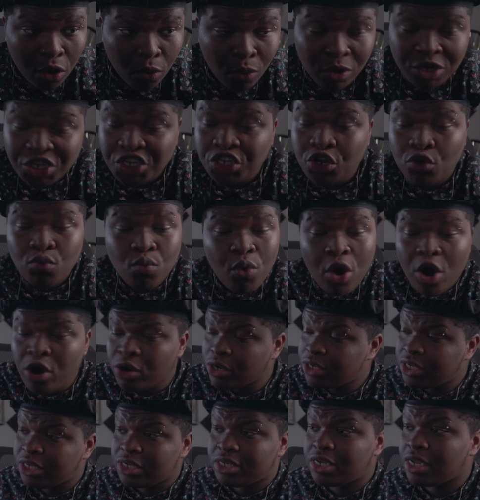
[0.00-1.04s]
was the
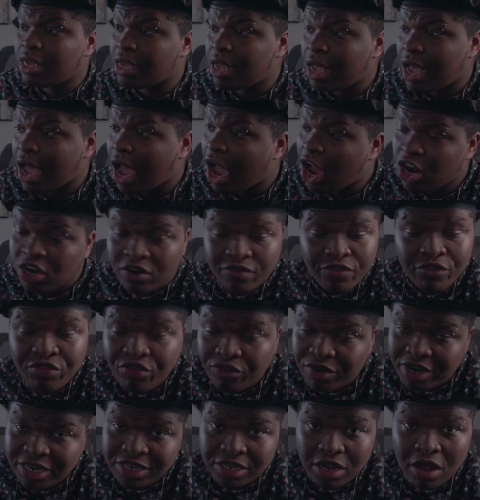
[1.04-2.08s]
worst out of the
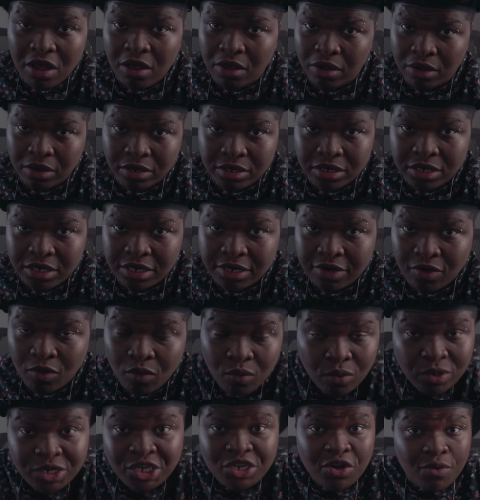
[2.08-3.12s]
three songs
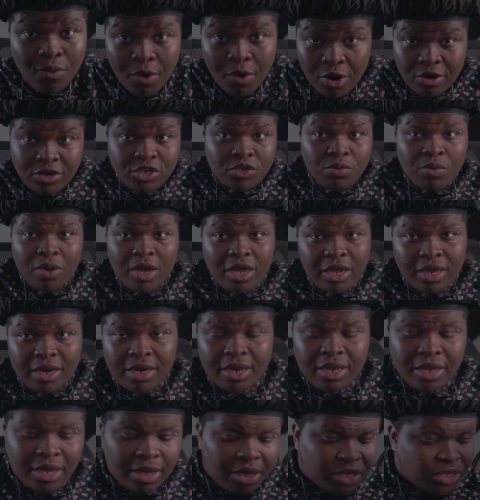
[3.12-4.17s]
was the worst one.
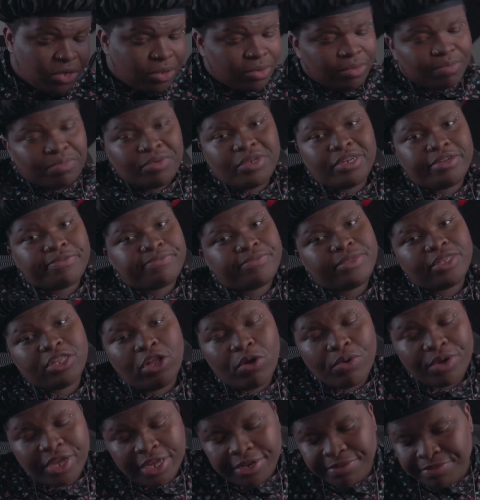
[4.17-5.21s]
So,
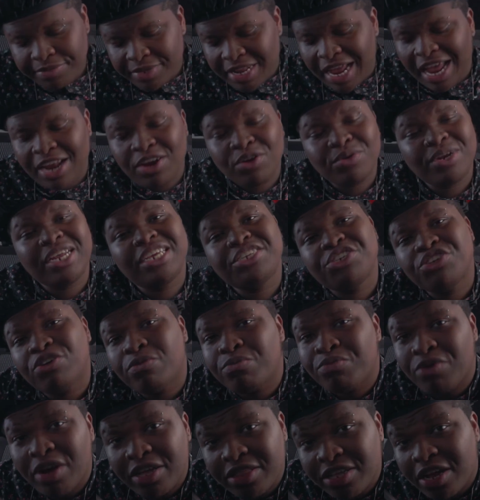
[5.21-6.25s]
Logan, I know that's your
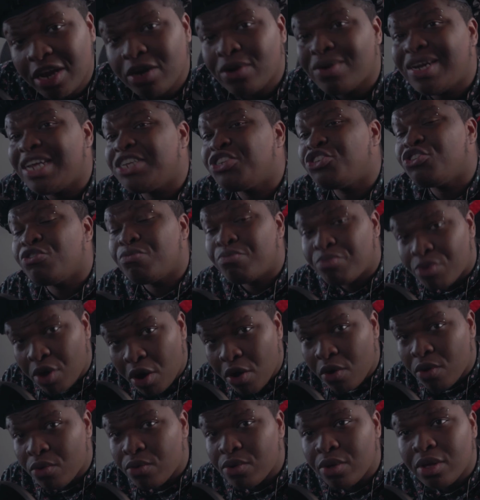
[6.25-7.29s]
brother. I know that's your
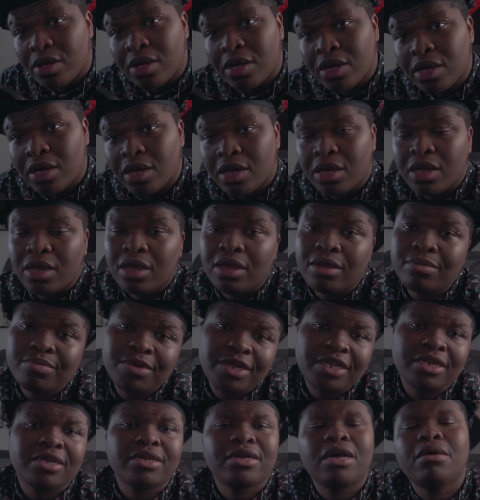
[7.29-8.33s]
bro.
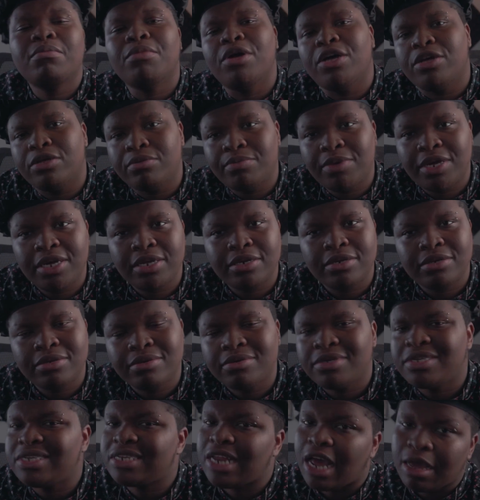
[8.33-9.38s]
But come on, man.
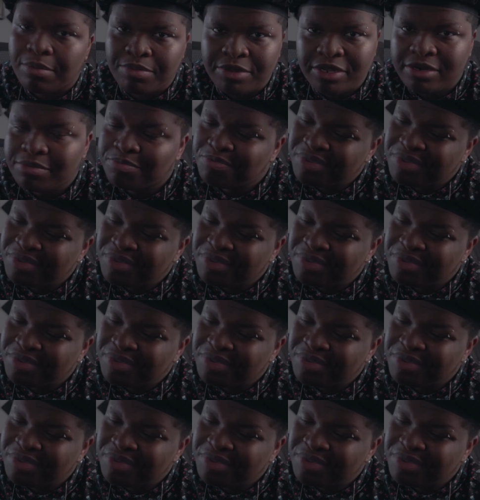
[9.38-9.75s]
Stop it.